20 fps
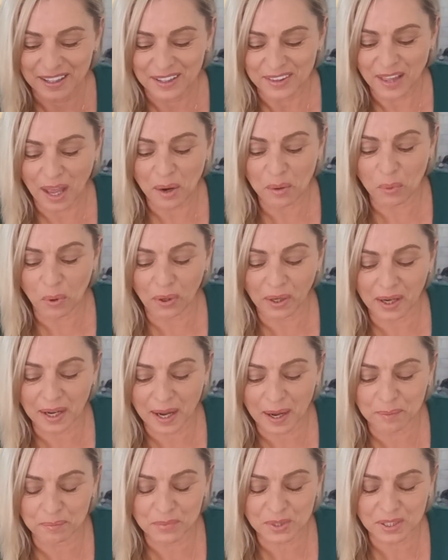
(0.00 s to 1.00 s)
they want to
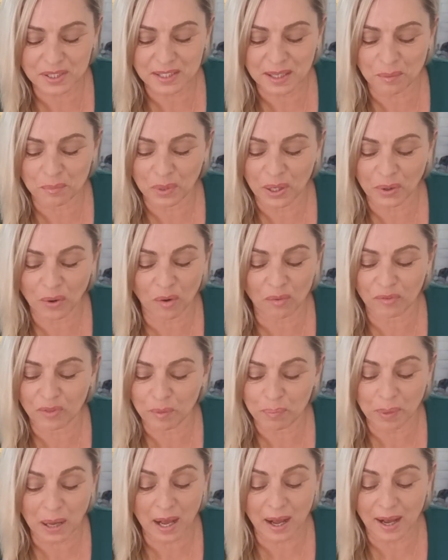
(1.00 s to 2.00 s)
come to someone of
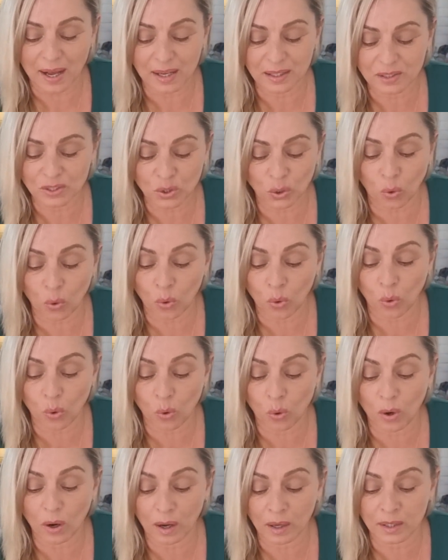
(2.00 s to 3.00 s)
the past,
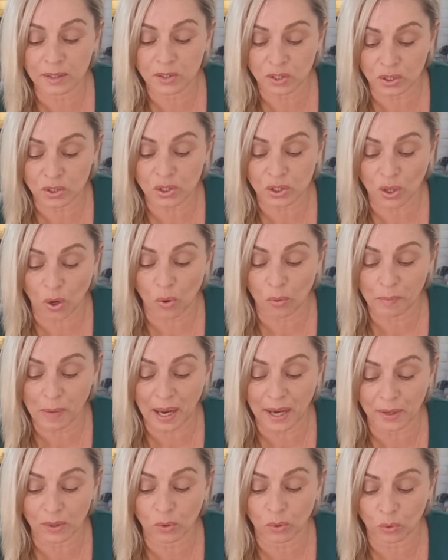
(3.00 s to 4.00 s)
or it's a
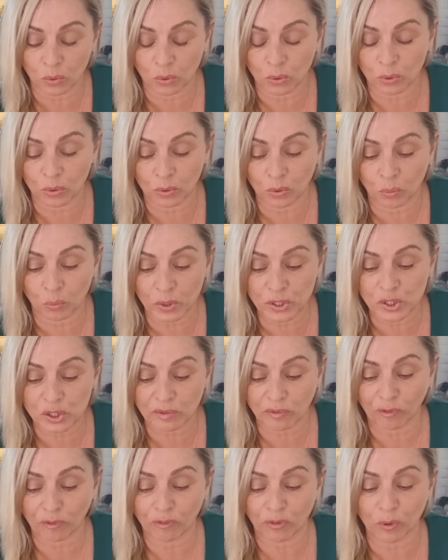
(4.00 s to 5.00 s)
soulmate or a
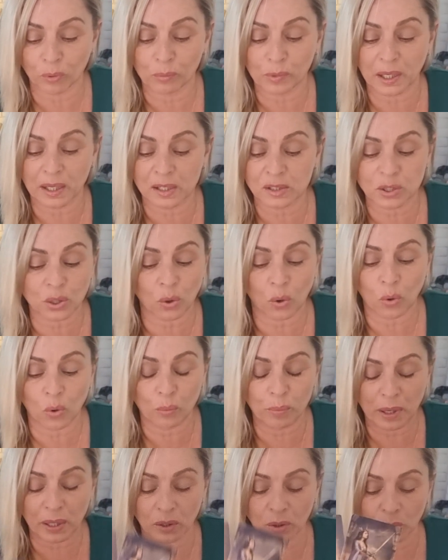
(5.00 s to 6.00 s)
wish fulfillment. It's
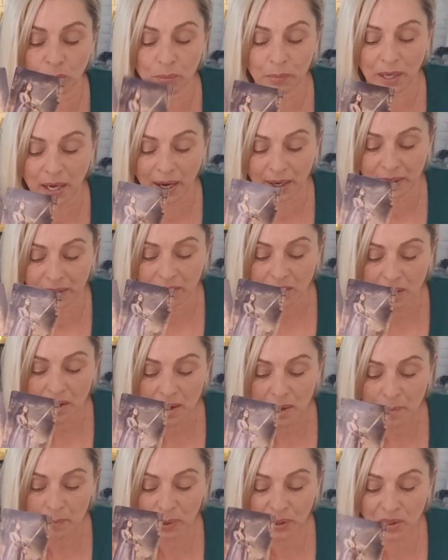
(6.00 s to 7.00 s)
all been illuminated.
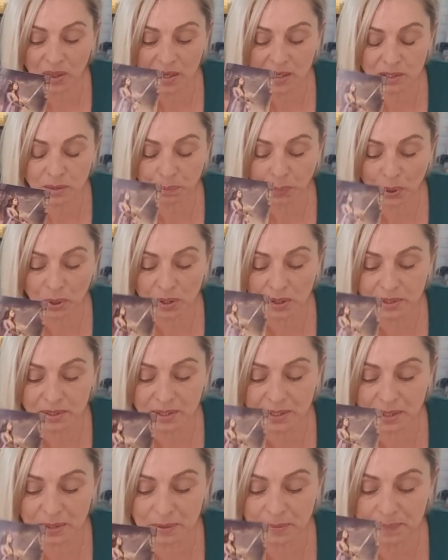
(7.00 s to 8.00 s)
But this
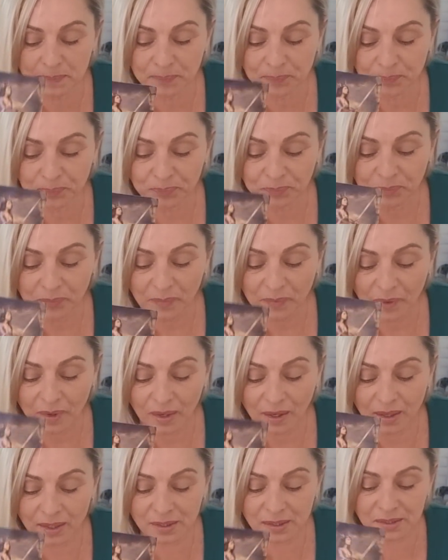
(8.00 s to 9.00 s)
person
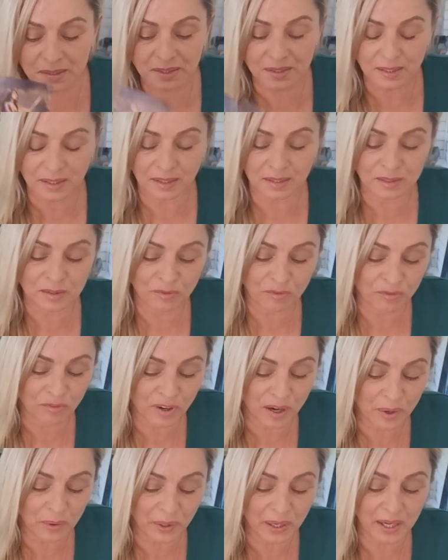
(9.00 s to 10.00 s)
is
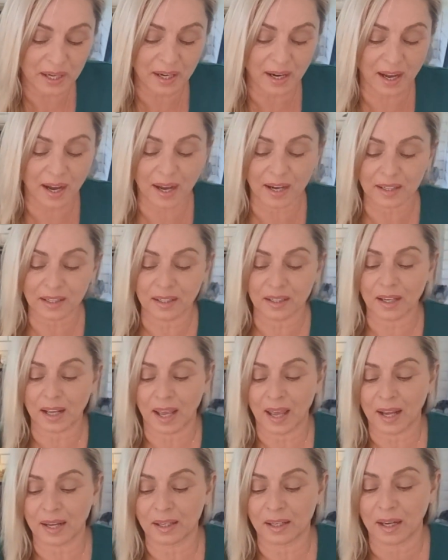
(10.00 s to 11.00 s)
very guarded
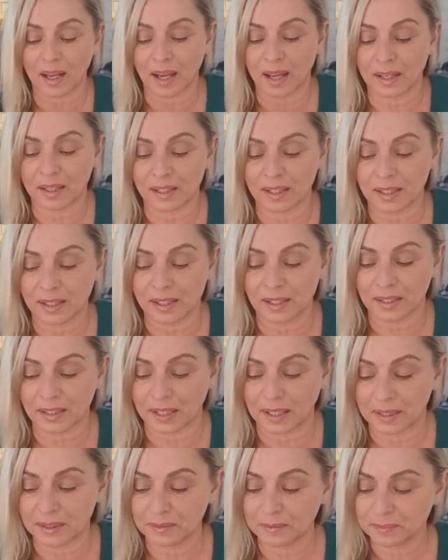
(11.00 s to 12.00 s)
and
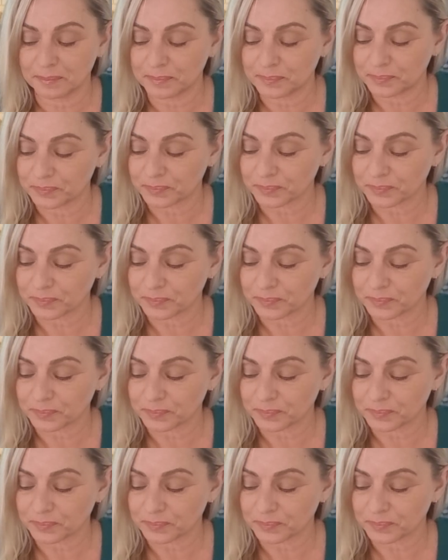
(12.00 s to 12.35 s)
healing.